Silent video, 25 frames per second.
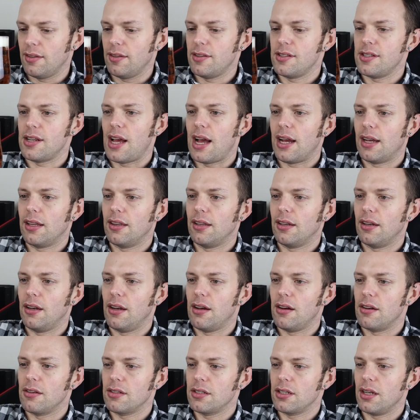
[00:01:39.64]
to sack the
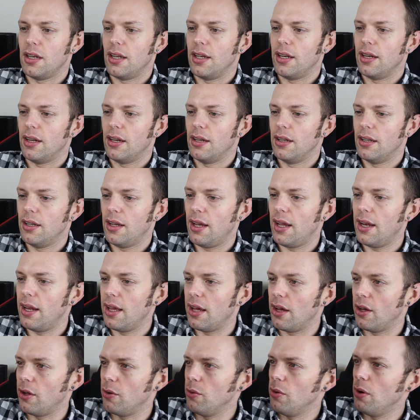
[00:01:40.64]
glass cleaner.
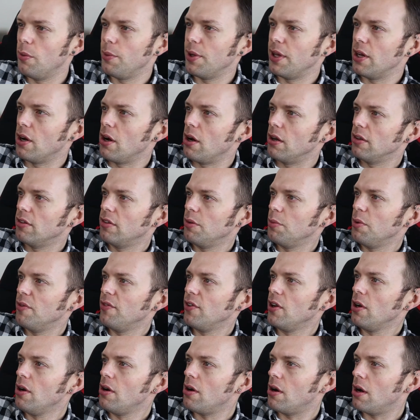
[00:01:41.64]
Anywho, what we got? So
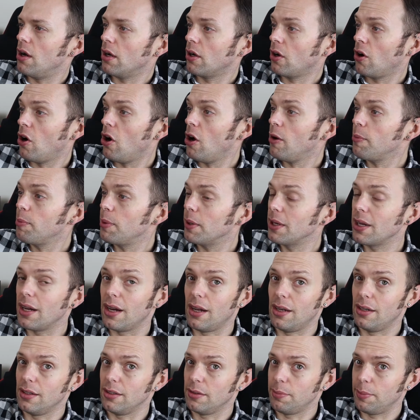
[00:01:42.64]
we've got a copper
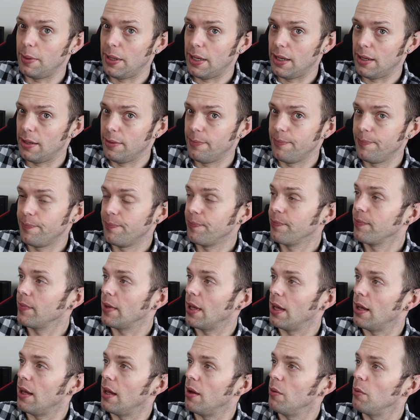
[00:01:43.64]
coloured beer
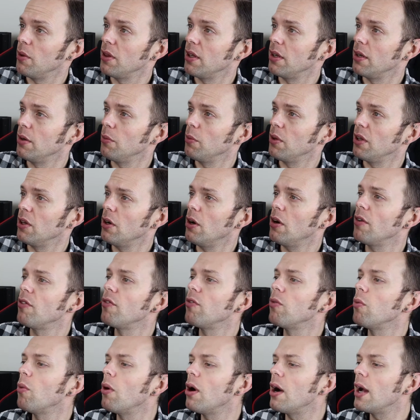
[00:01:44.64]
uh, with, an, with an
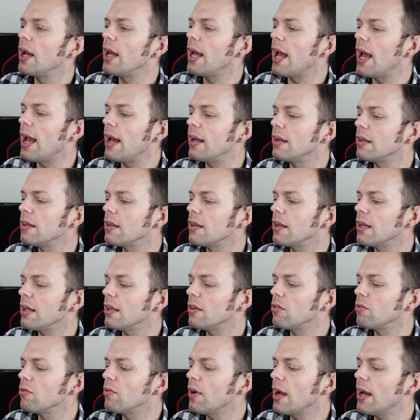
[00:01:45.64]
off-white head that
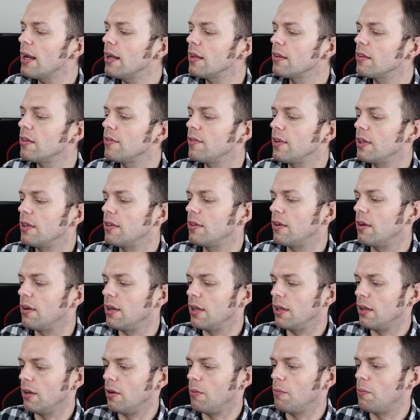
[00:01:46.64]
is relatively
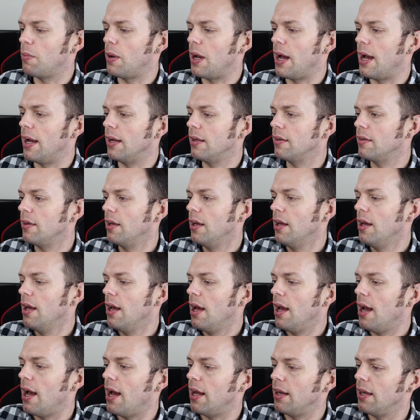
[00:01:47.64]
tight and compact
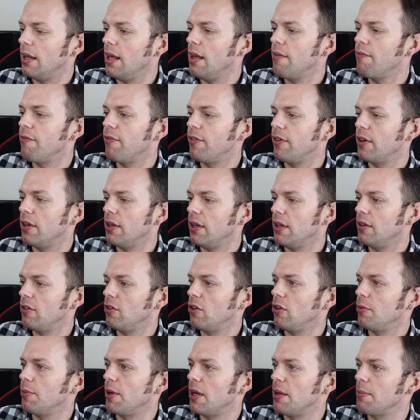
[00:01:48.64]
and infinitely
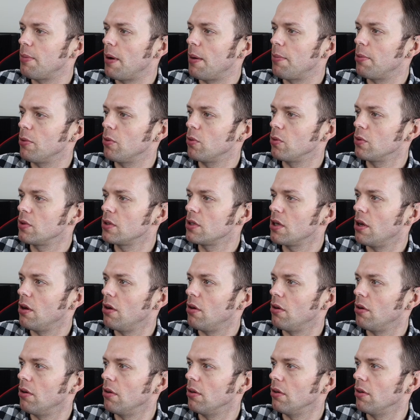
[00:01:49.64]
too many bubbles
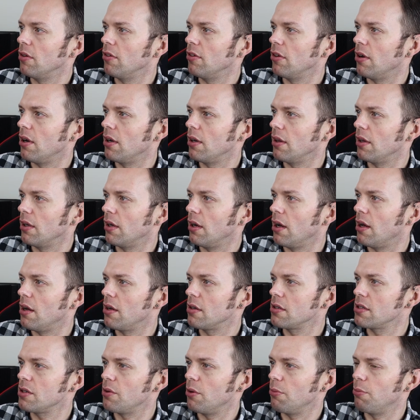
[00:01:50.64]
on the side of the
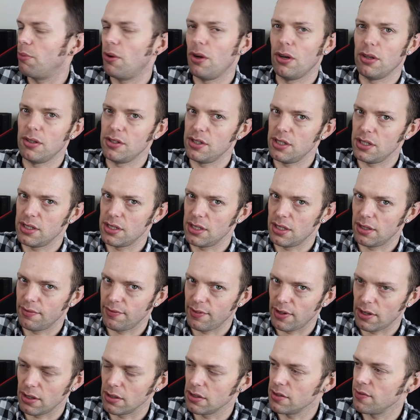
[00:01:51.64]
glass, so apologies in
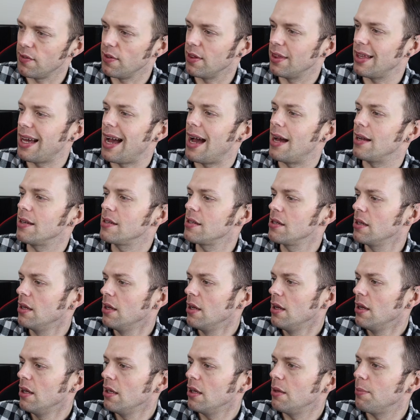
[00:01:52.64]
advance for that.
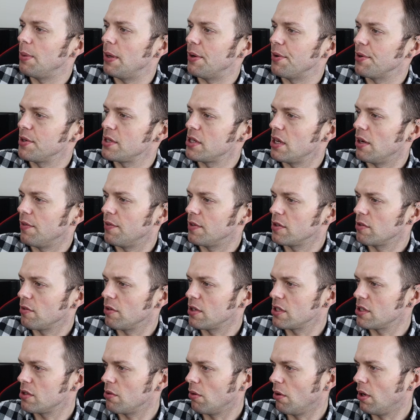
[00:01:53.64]
The beer itself is
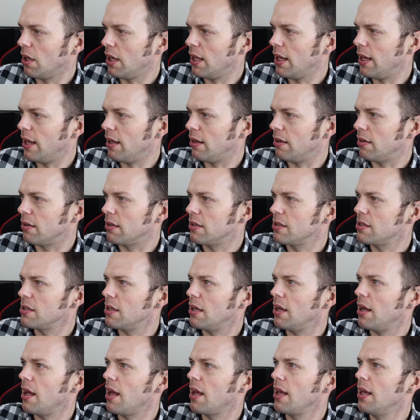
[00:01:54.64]
crystal clear, like I
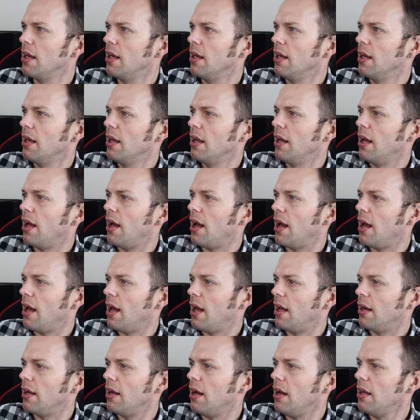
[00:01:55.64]
say,
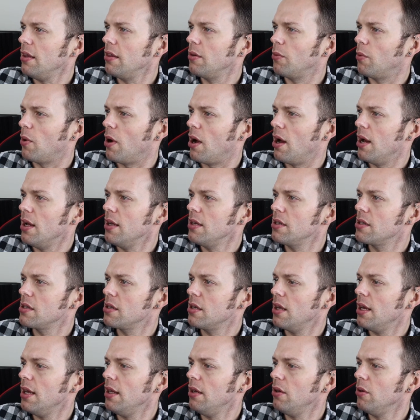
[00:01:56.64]
and
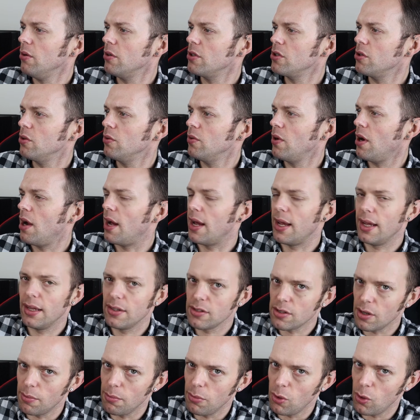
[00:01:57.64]
otherwise it looks all right.
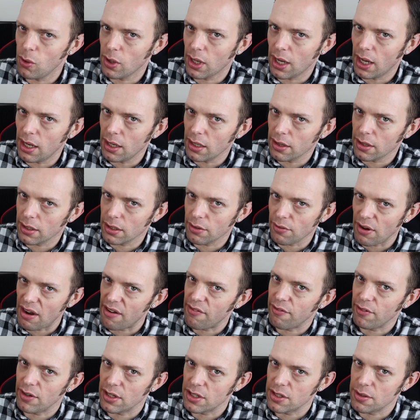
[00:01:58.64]
It's got more colour than your
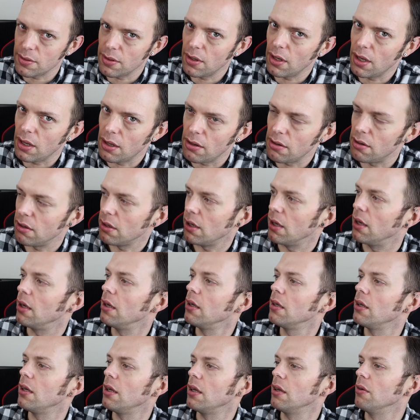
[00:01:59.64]
average lager,
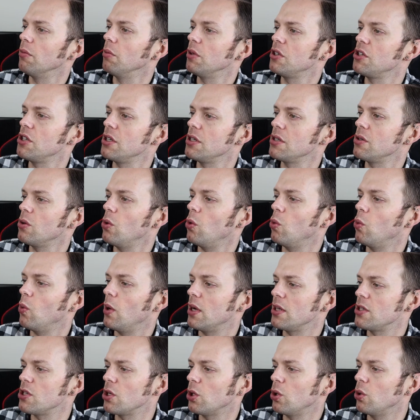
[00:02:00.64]
uh, which is
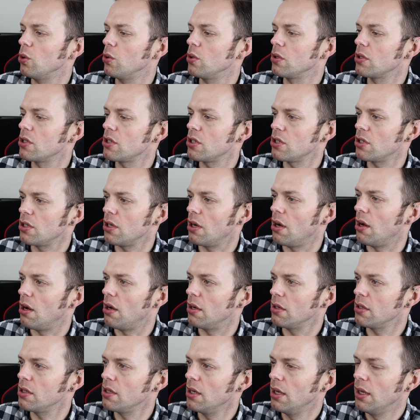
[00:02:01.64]
always a good
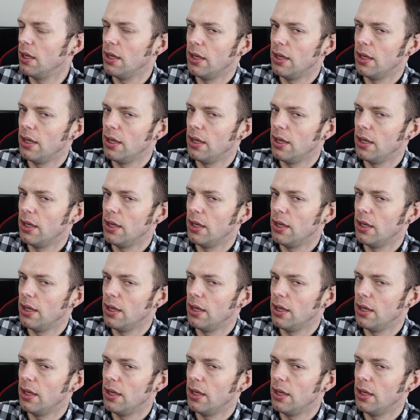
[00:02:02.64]
start.